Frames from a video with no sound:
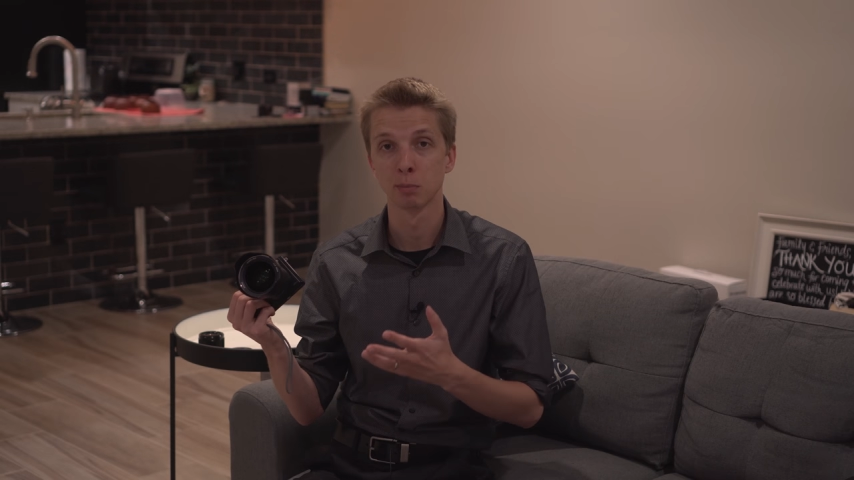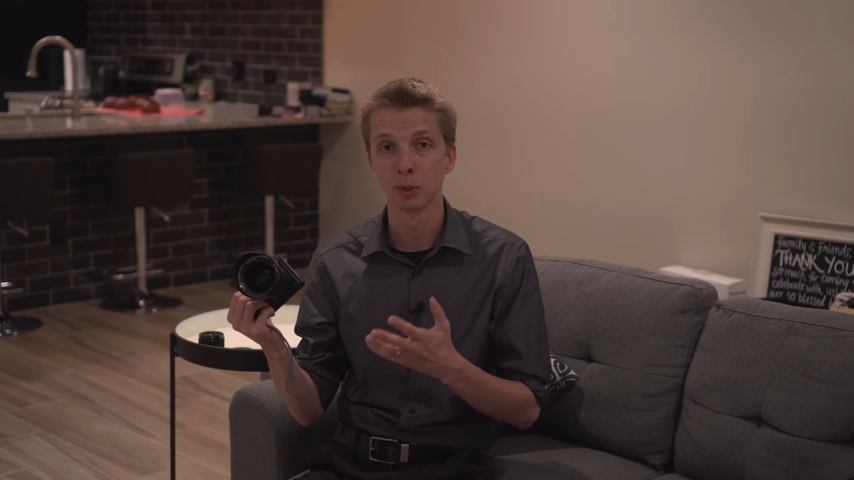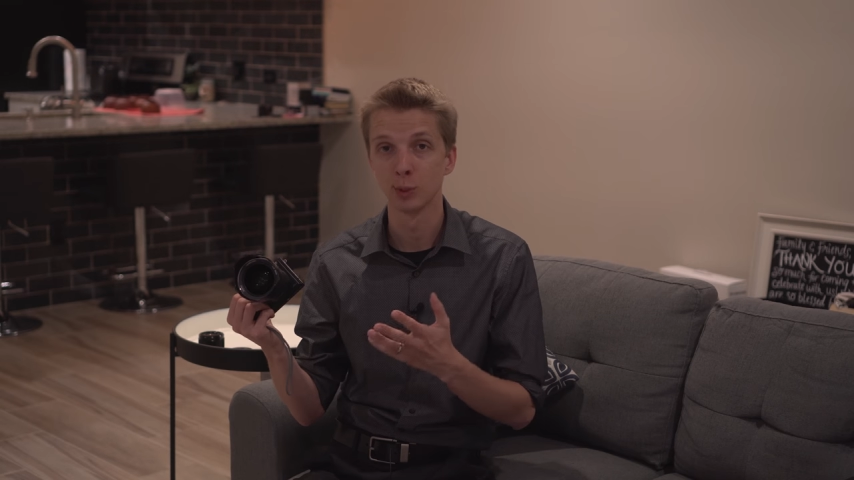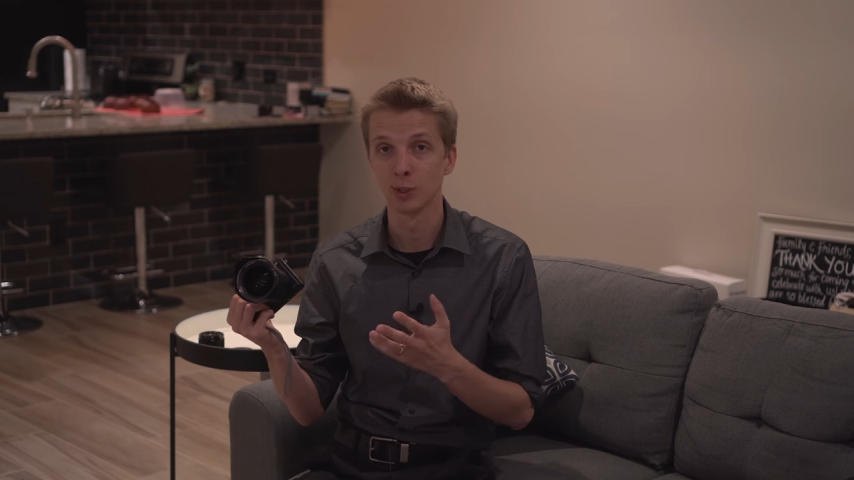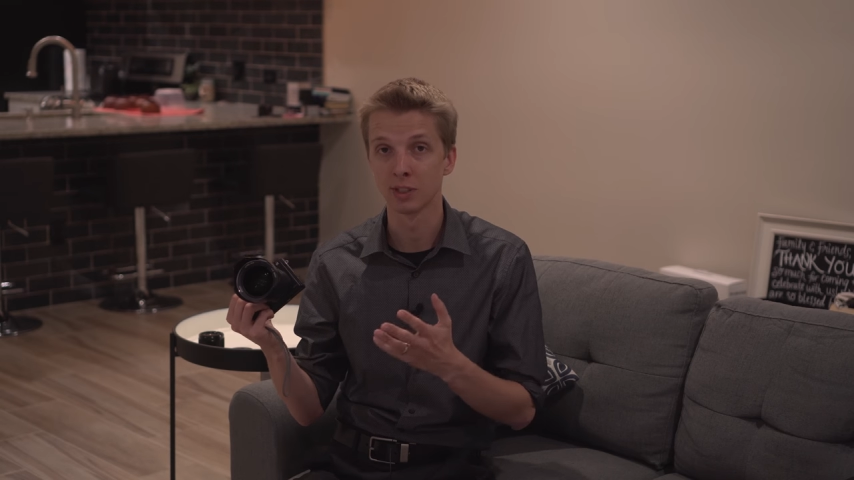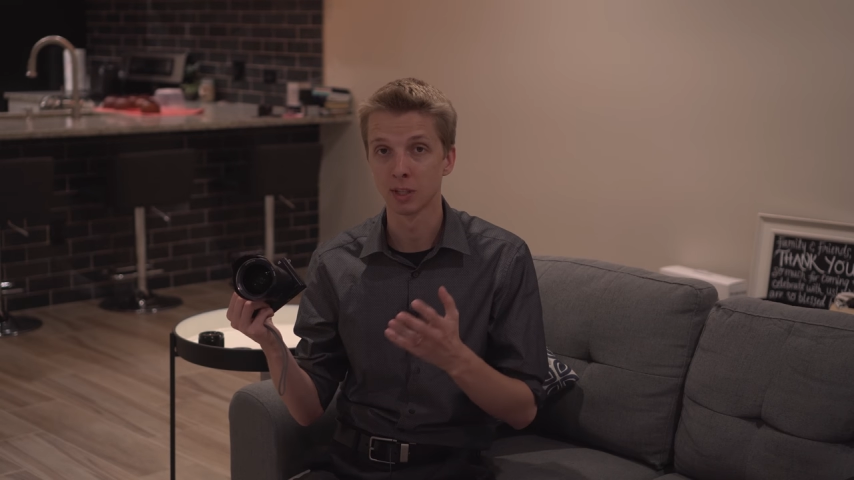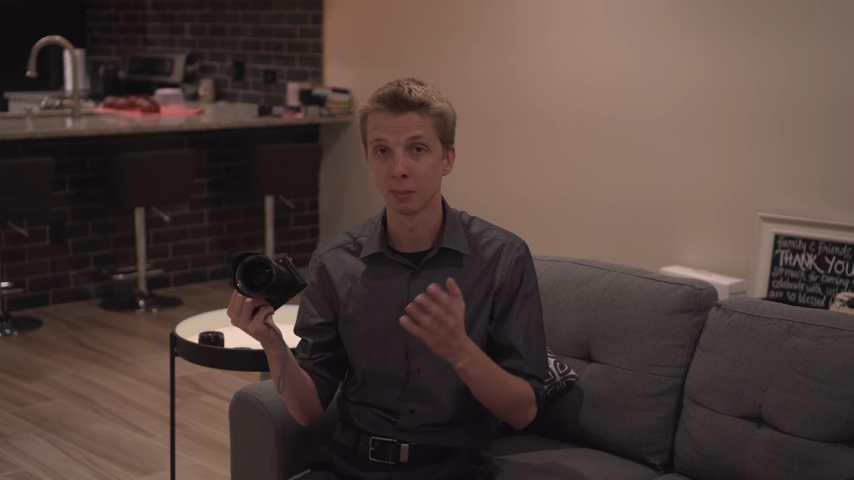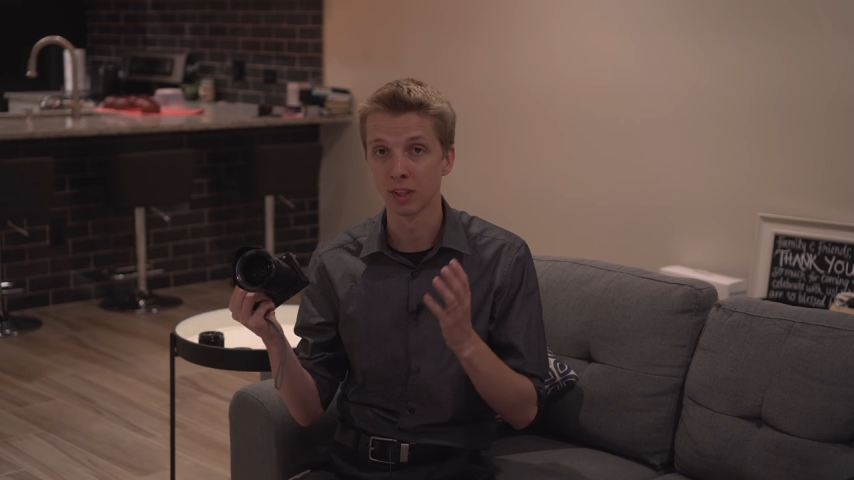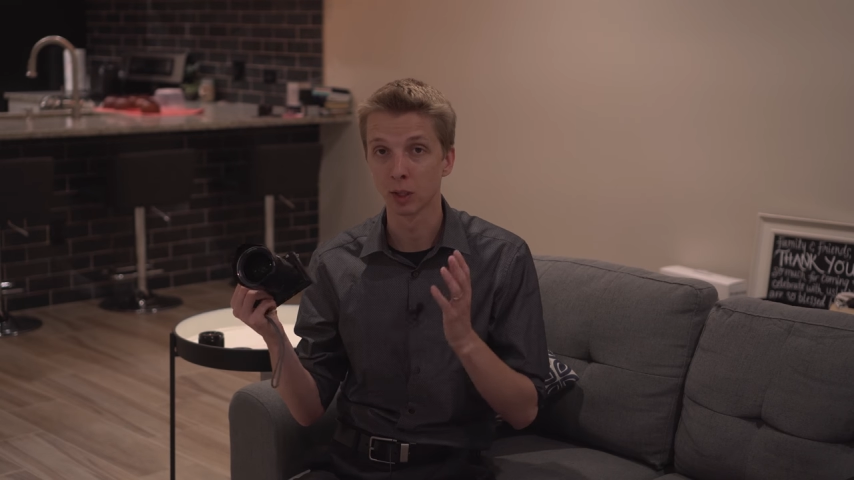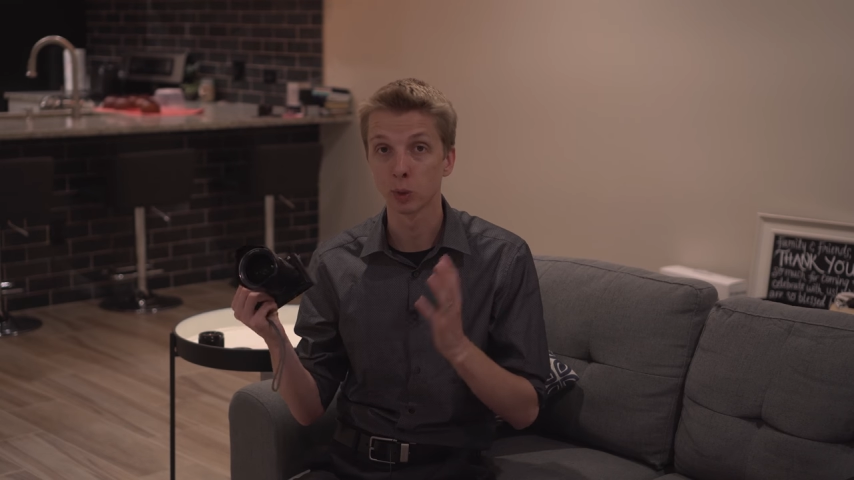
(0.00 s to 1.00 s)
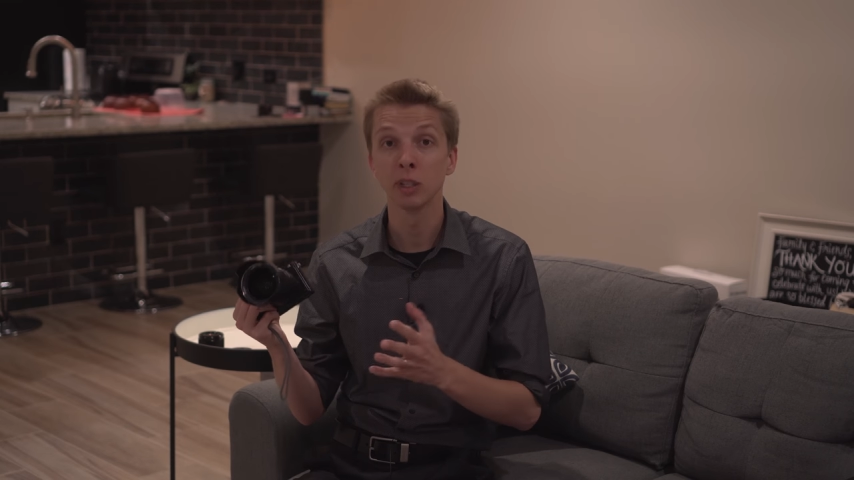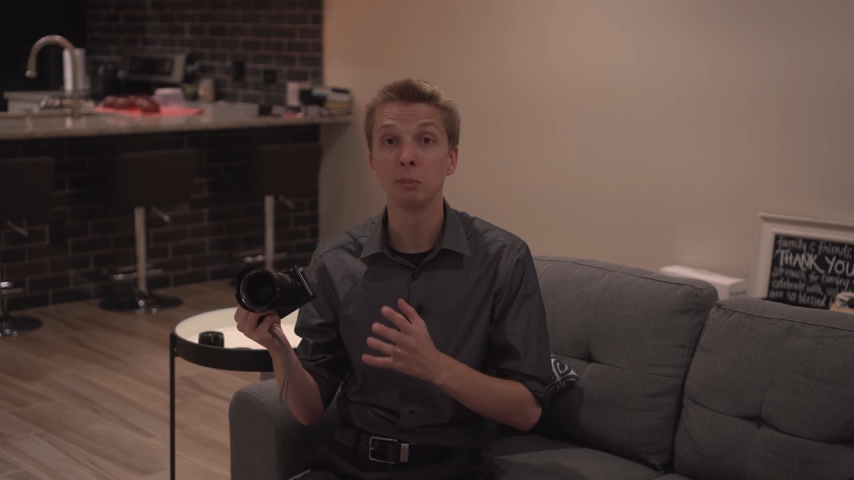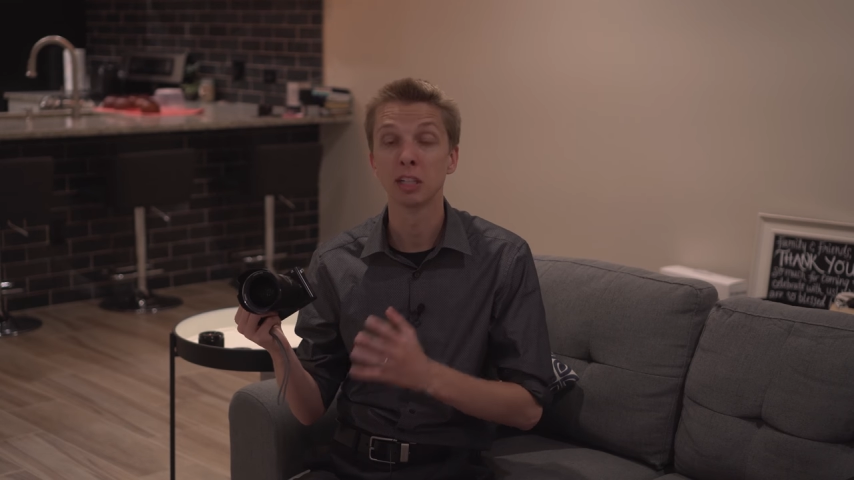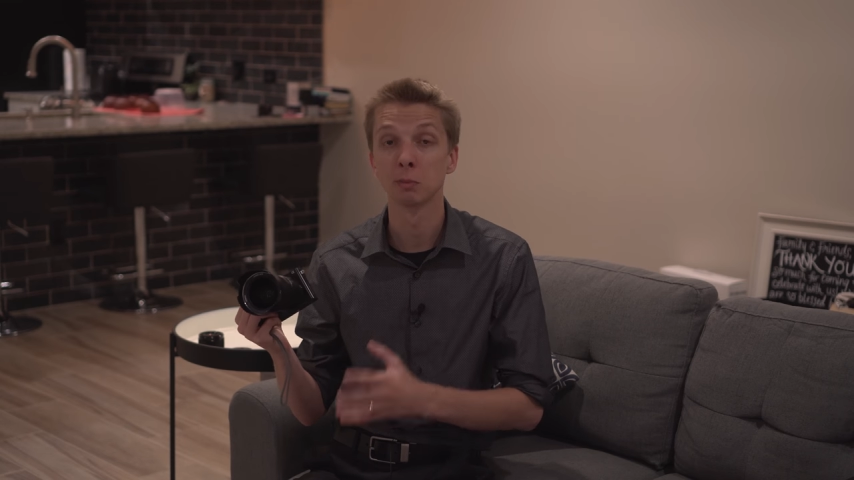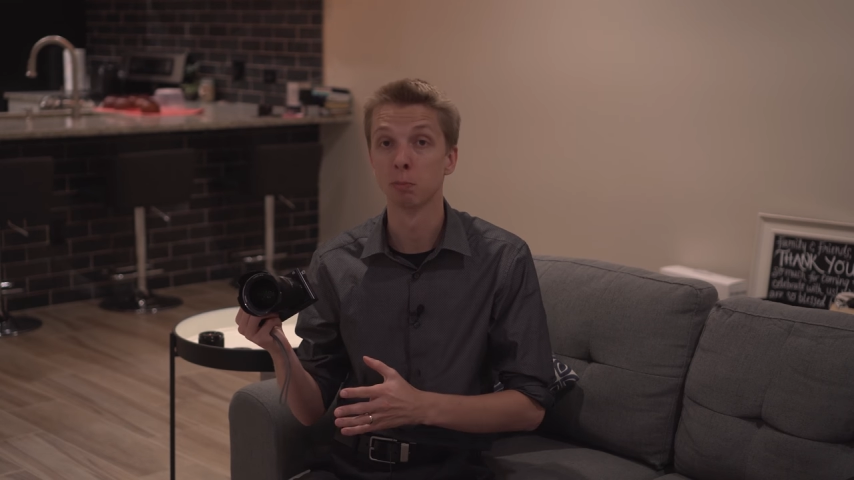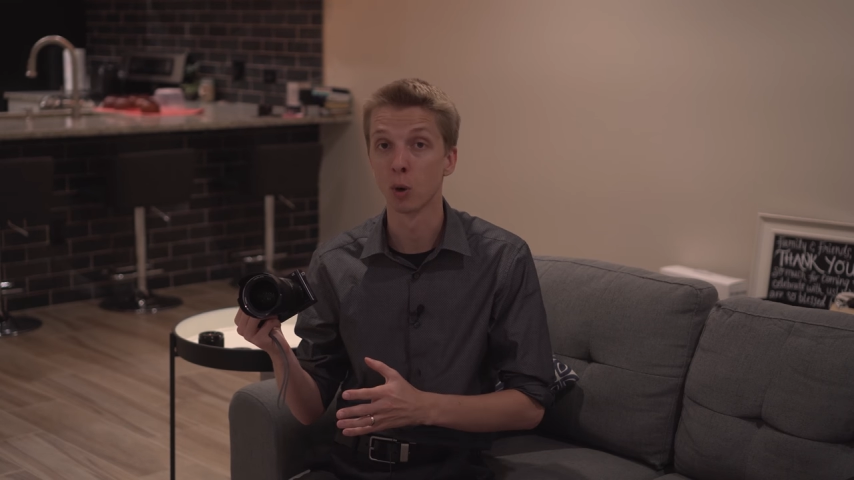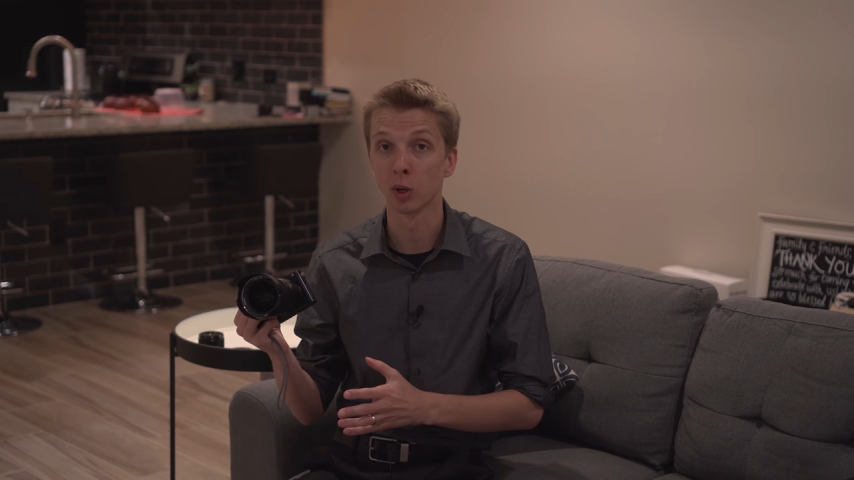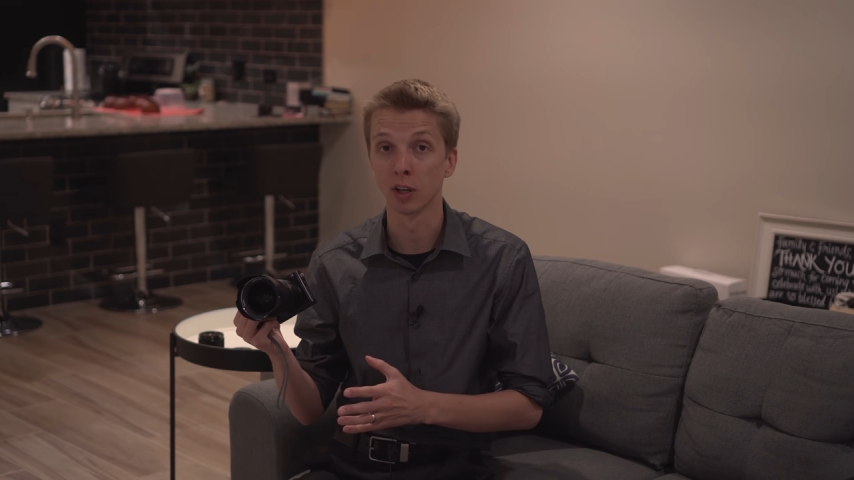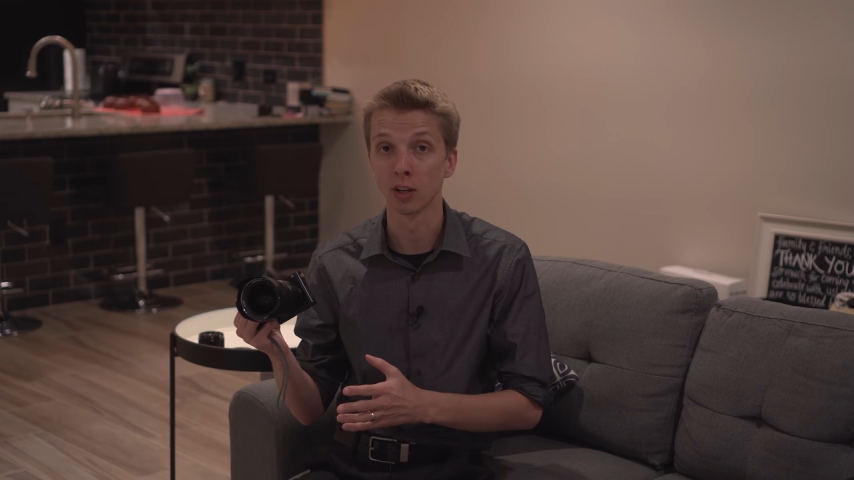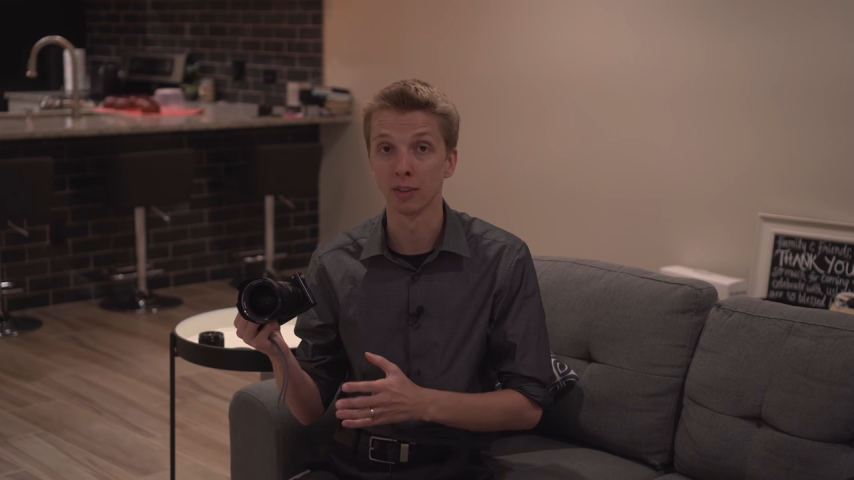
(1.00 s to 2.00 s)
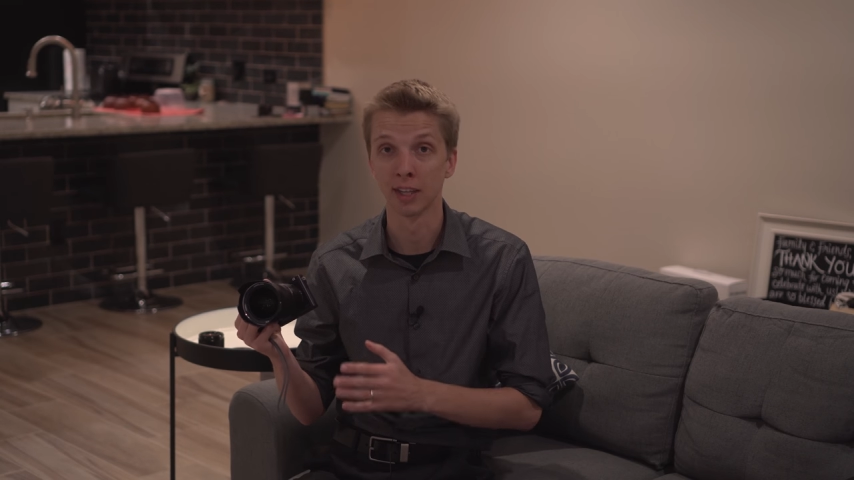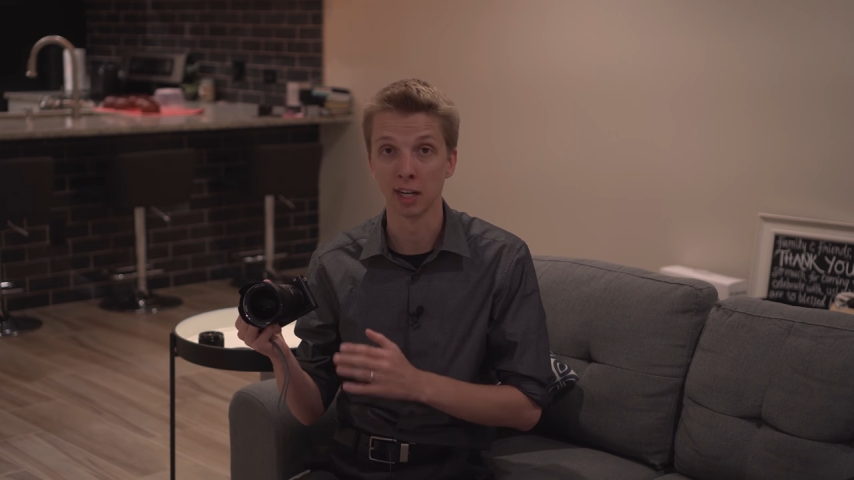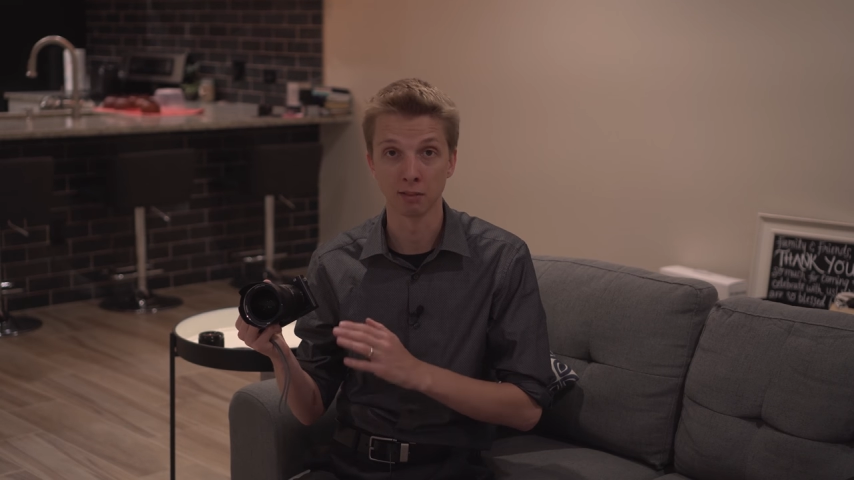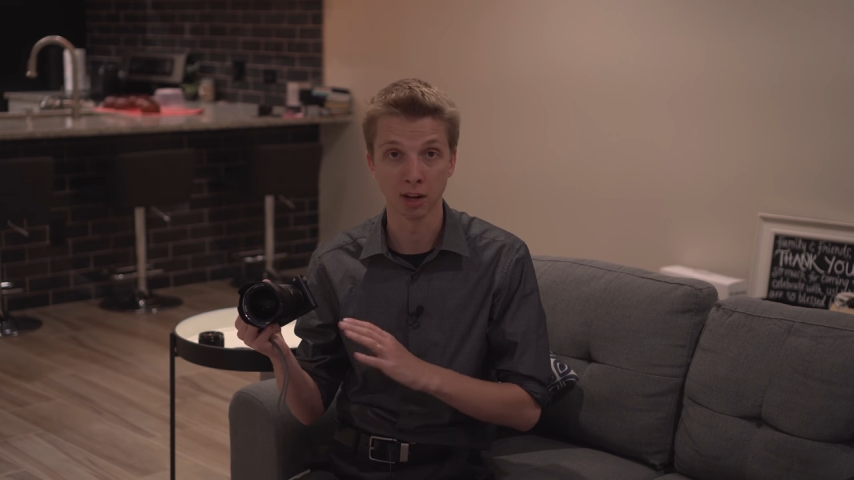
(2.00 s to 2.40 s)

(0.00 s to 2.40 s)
produces some of the creamiest bokeh that I've